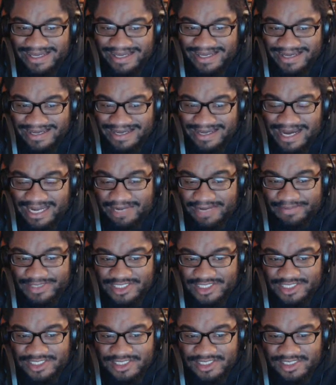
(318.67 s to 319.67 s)
kind of
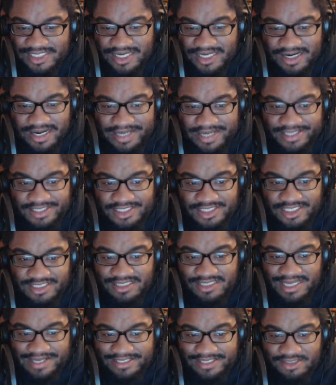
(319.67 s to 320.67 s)
positions there, and it's just
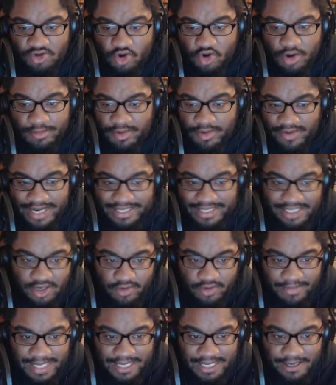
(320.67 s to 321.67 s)
like it's normal, right? They
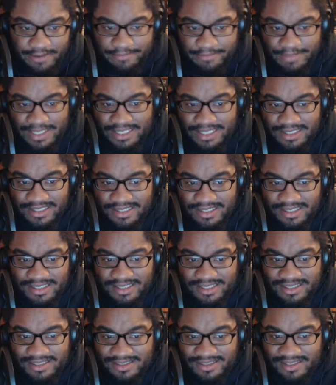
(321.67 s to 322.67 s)
don't make a big
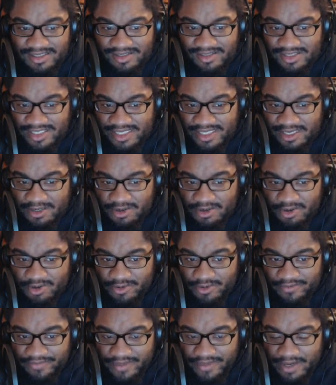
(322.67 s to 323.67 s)

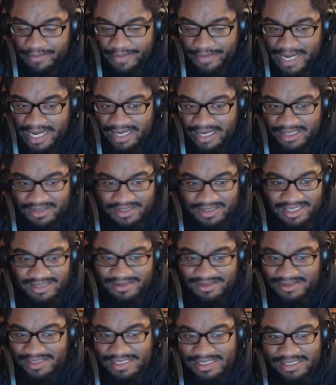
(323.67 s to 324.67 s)
deal about it.
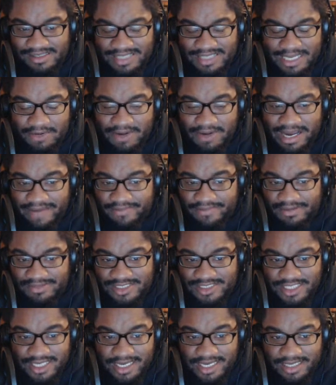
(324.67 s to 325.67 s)
They don't have them
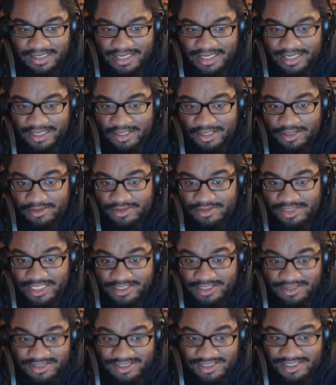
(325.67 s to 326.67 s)
saying like
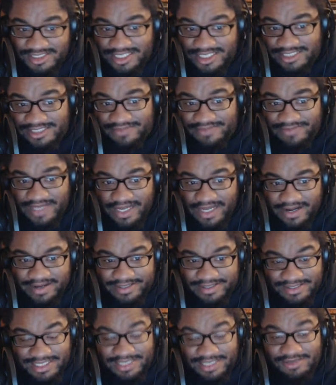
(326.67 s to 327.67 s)
sexually suggestive
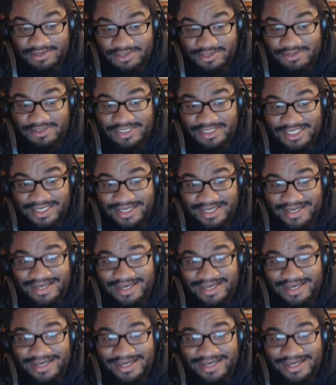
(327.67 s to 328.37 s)
lines like you do see